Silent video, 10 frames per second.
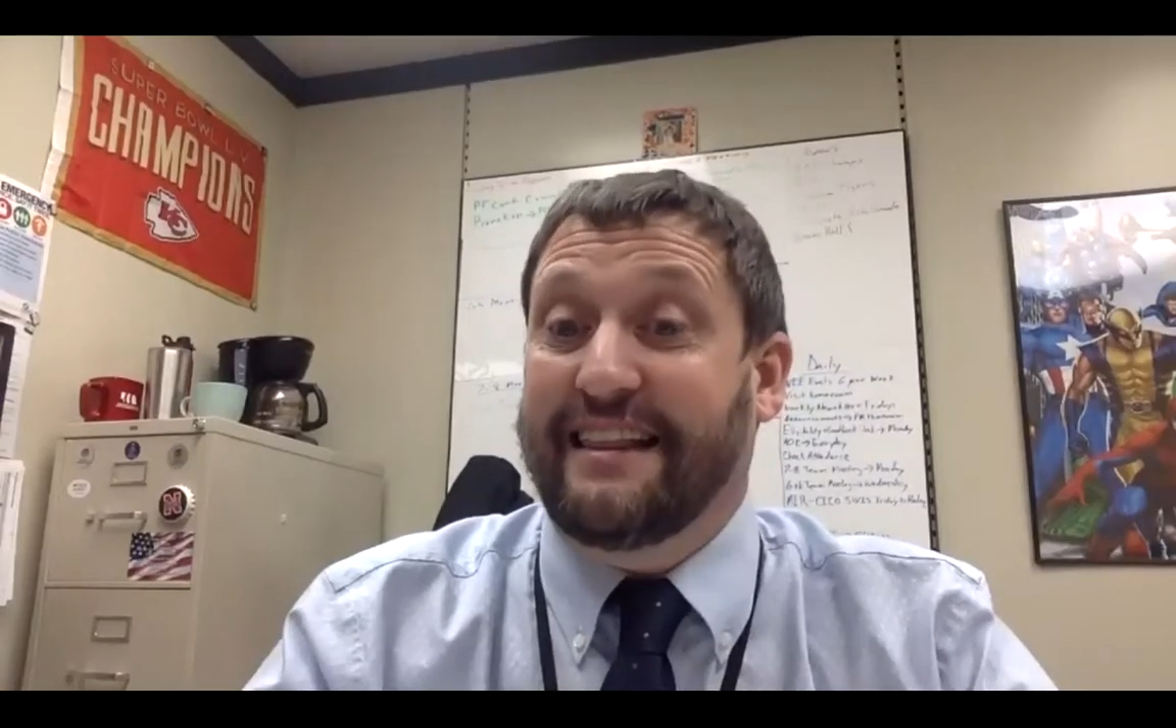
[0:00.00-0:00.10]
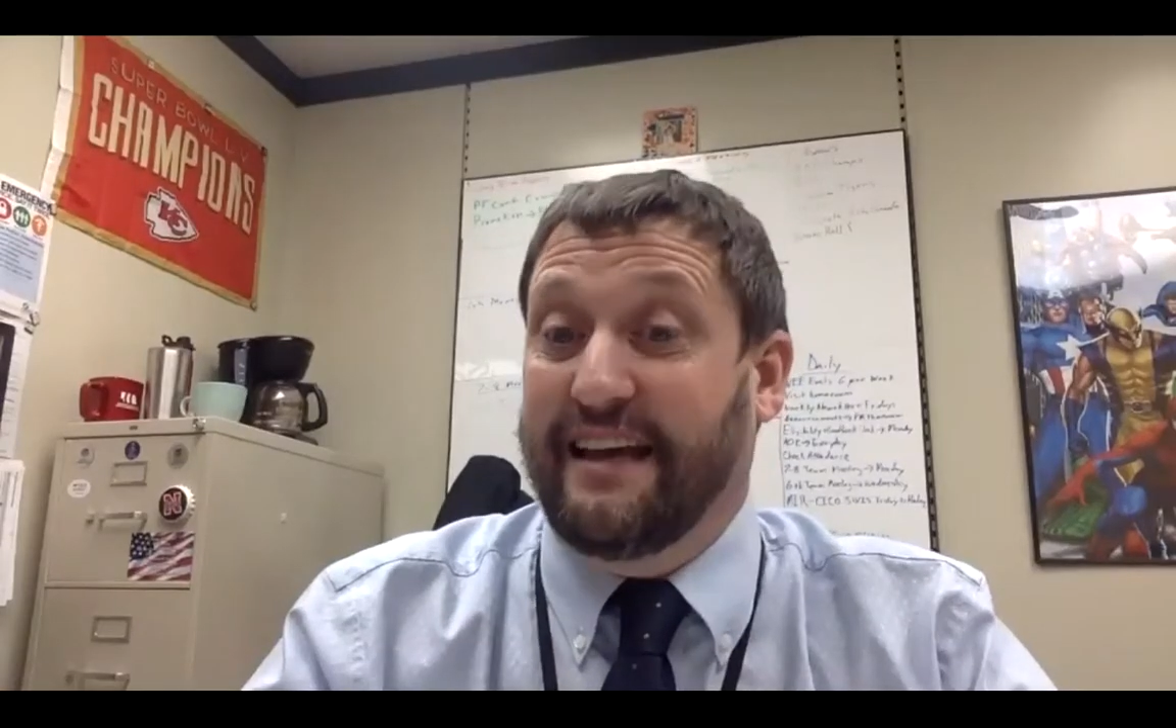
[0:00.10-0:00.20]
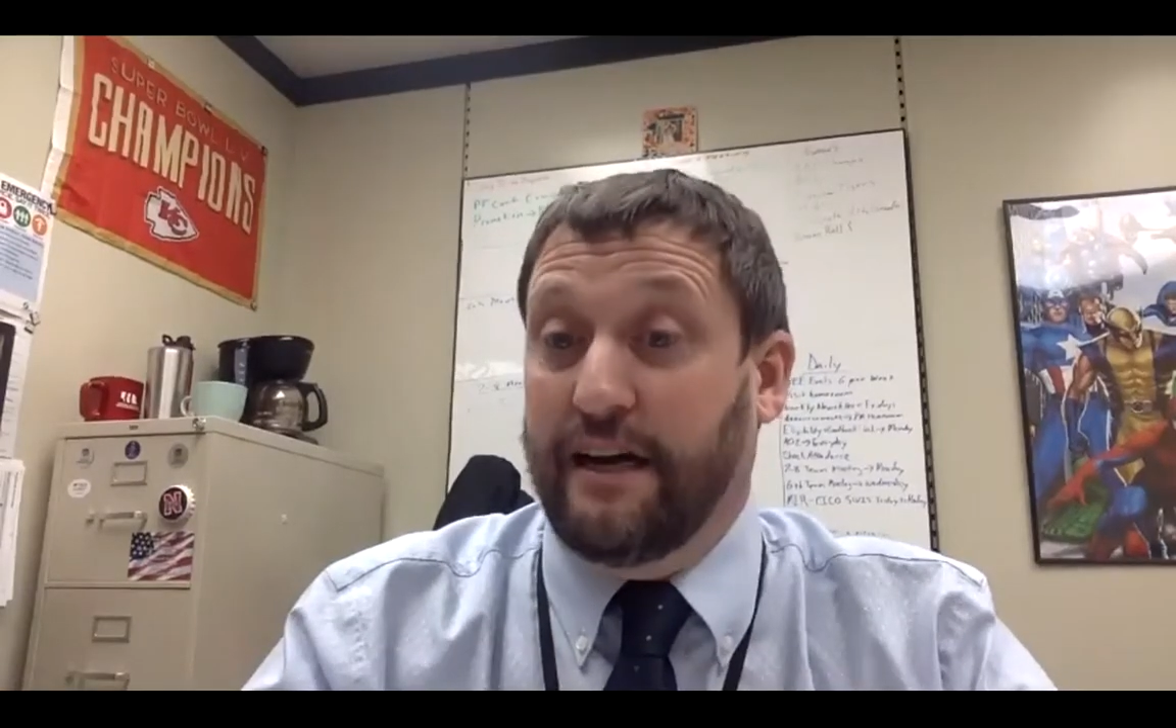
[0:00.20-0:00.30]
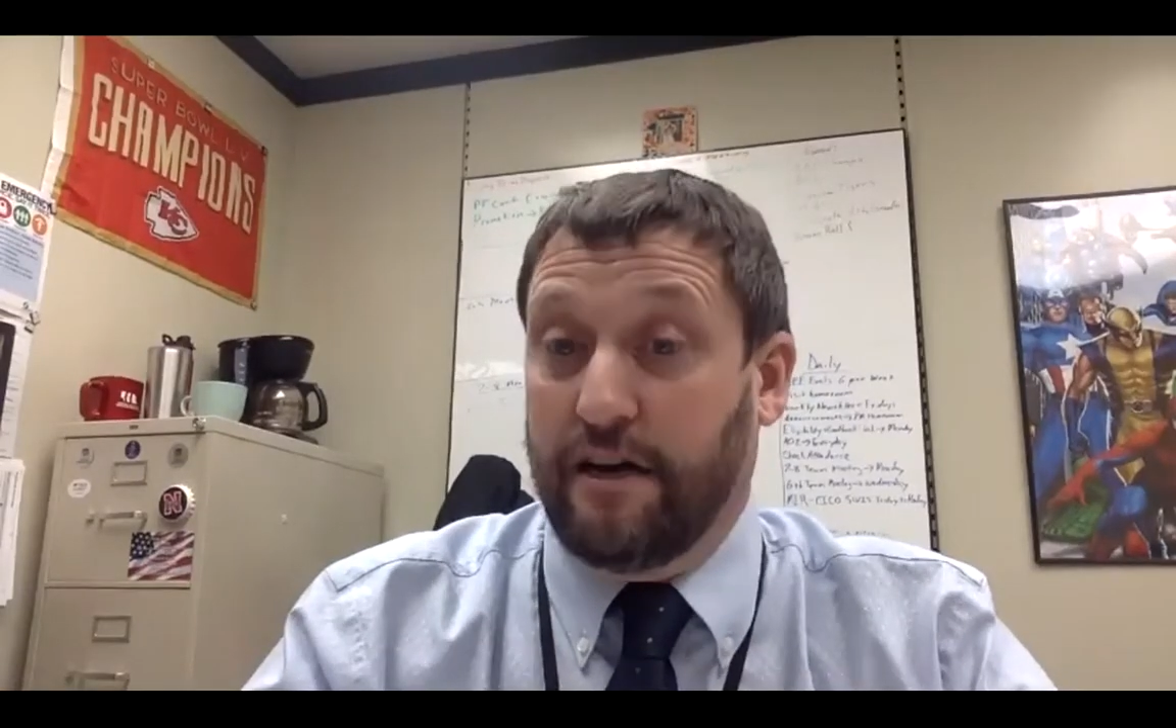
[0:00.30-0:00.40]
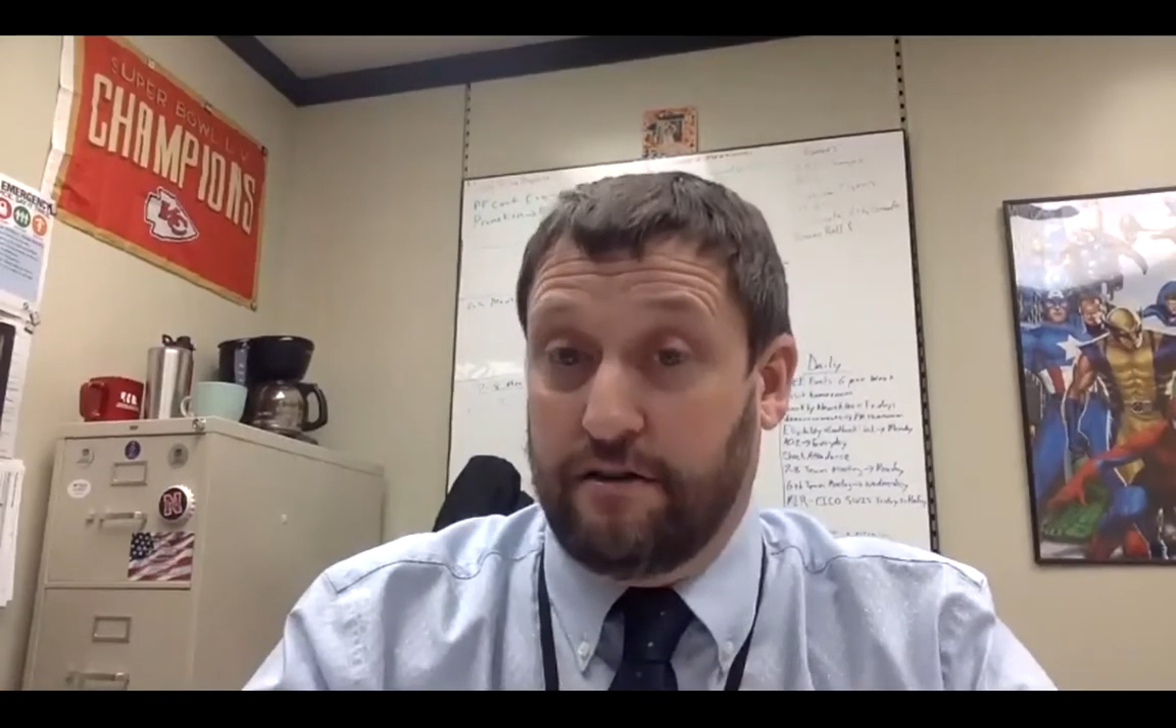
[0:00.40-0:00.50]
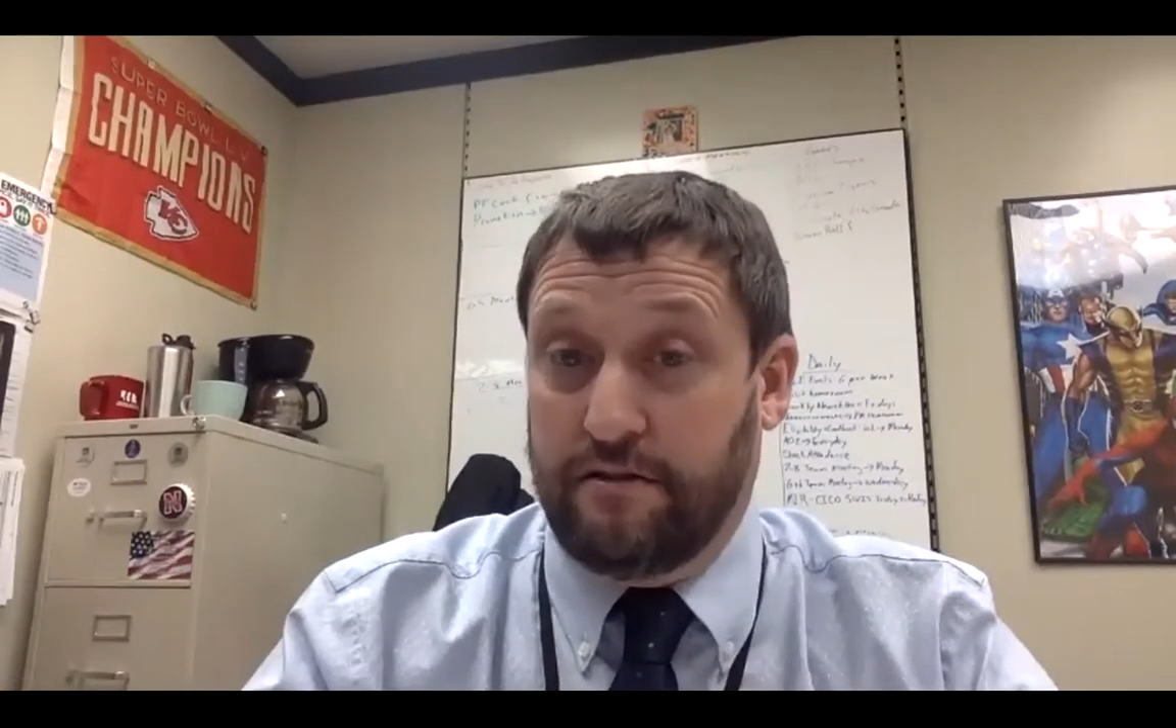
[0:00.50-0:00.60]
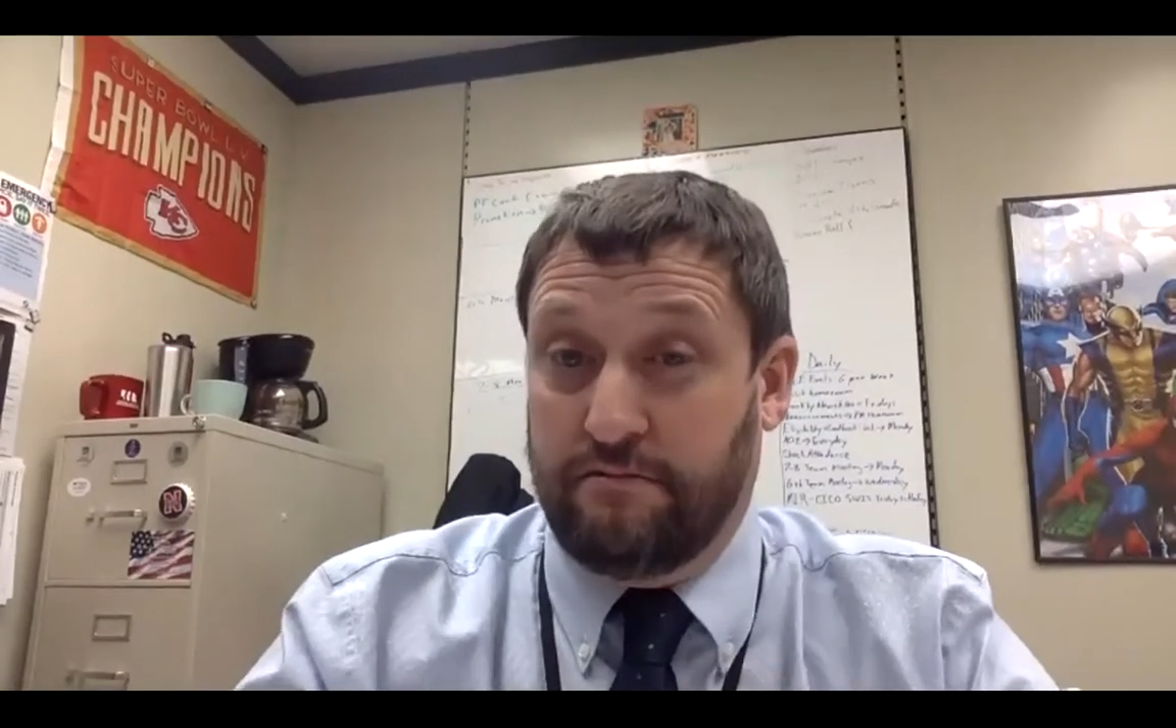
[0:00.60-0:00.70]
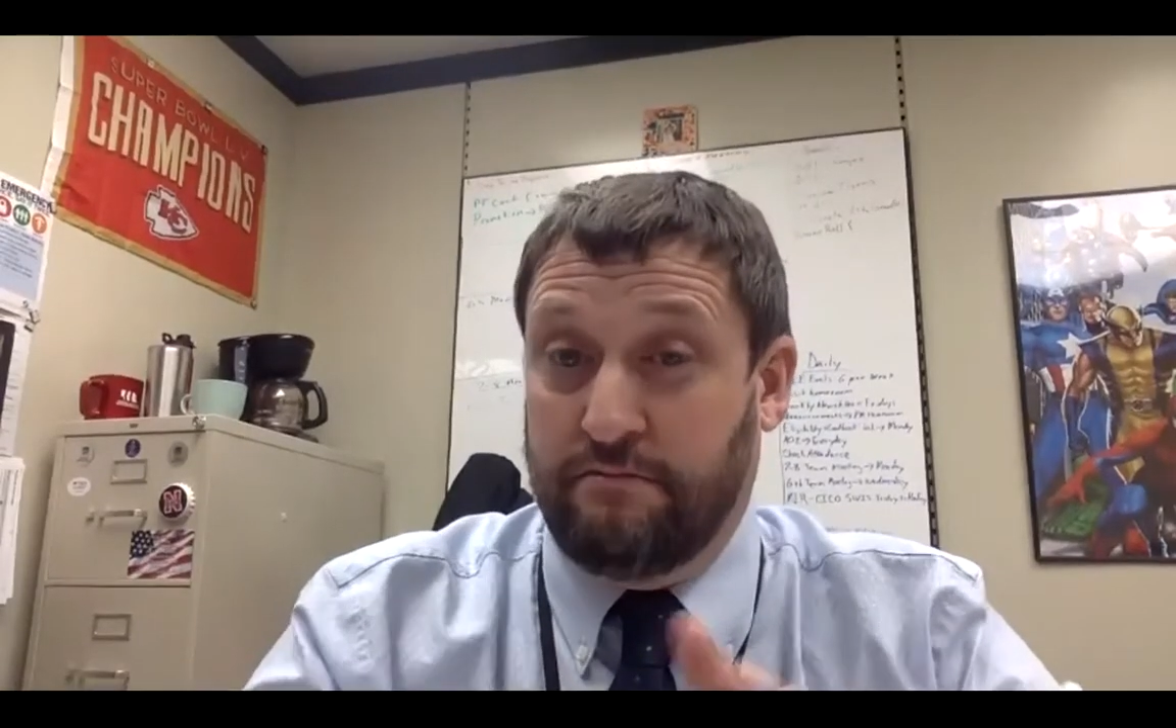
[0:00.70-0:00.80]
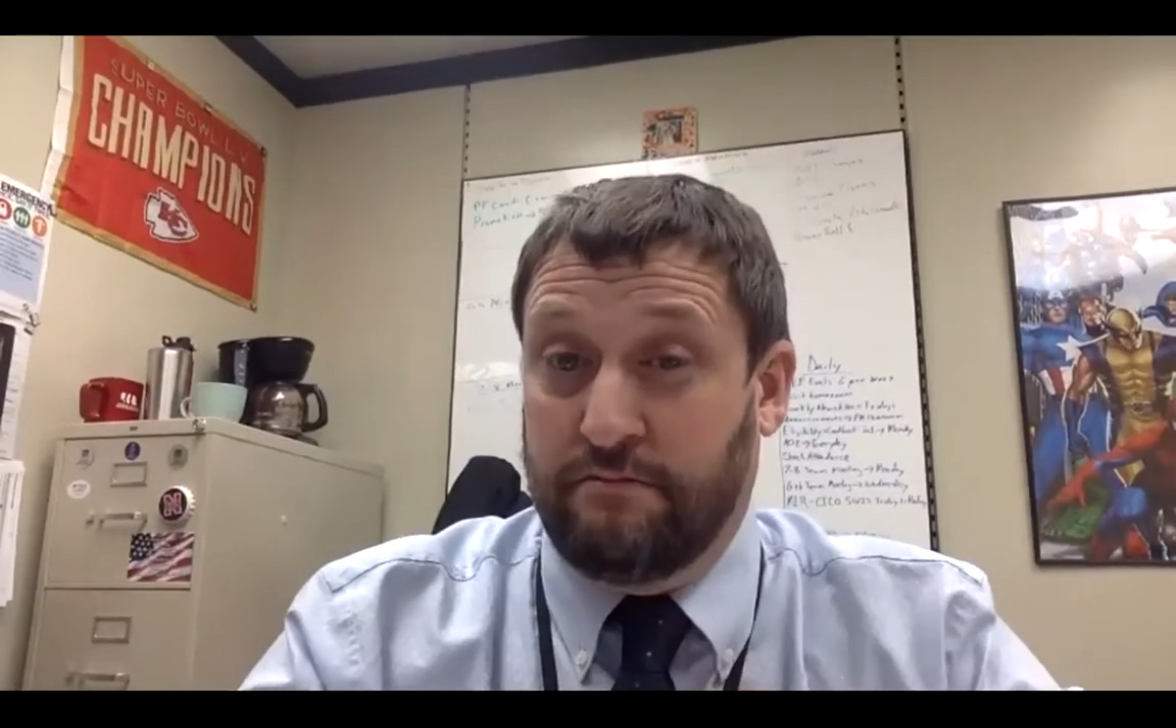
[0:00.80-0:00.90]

it there